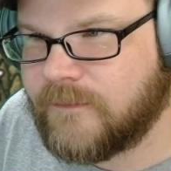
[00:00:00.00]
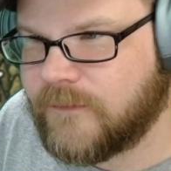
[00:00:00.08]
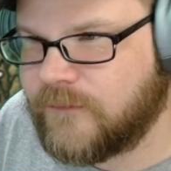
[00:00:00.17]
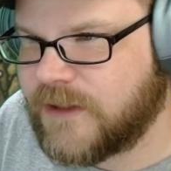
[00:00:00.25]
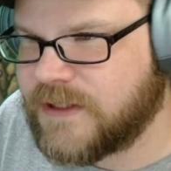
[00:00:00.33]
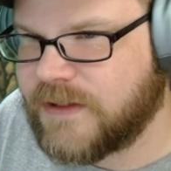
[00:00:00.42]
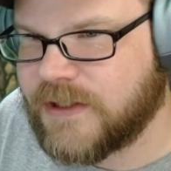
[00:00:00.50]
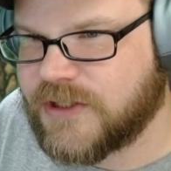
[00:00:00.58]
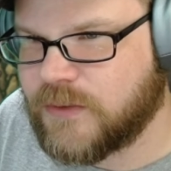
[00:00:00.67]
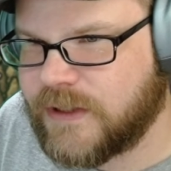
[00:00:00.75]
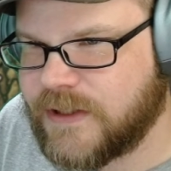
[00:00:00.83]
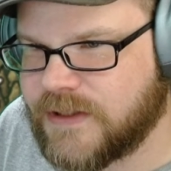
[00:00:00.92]
fixing this
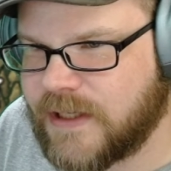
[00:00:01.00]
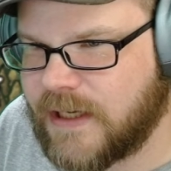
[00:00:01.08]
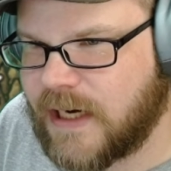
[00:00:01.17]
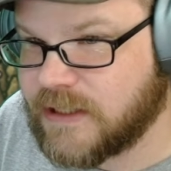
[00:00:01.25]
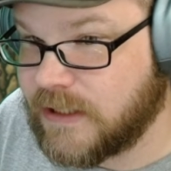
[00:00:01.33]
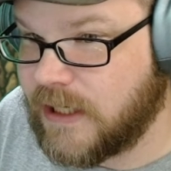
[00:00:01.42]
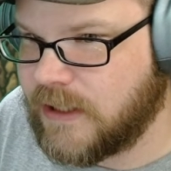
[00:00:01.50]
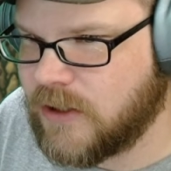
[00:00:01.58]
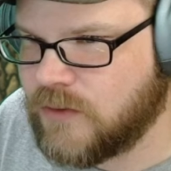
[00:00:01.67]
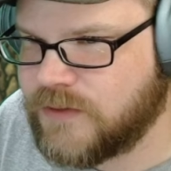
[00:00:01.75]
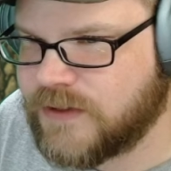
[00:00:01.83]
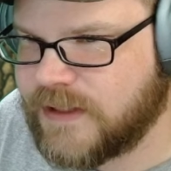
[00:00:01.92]
so it is actually a
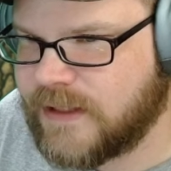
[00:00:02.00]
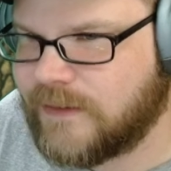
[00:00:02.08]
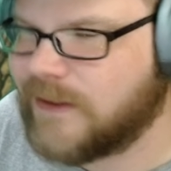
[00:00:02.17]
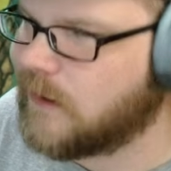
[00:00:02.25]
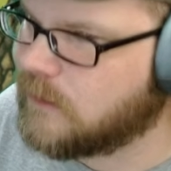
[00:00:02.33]
coast now and not a